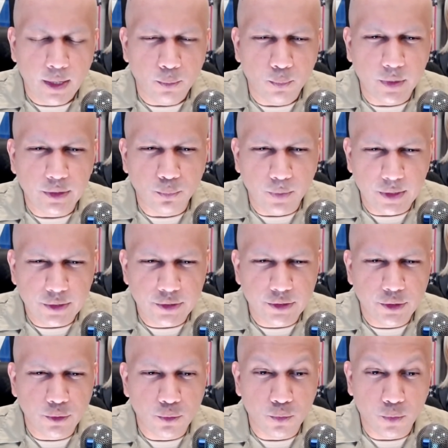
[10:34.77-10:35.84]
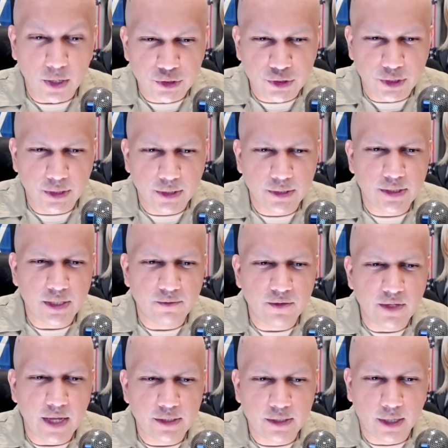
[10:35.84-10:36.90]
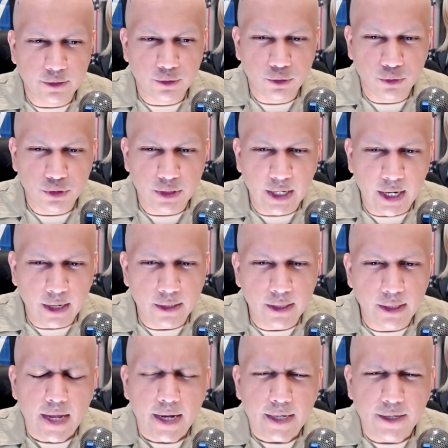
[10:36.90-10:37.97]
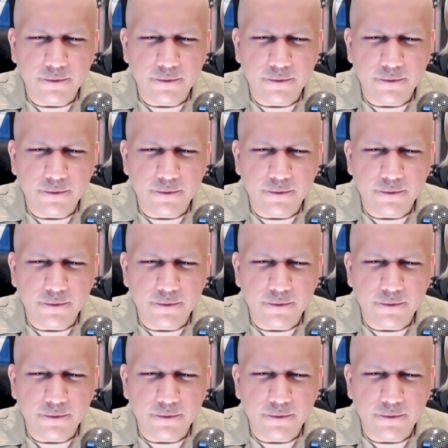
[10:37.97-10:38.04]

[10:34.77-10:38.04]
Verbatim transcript: with which to question the CVA's constitutionality,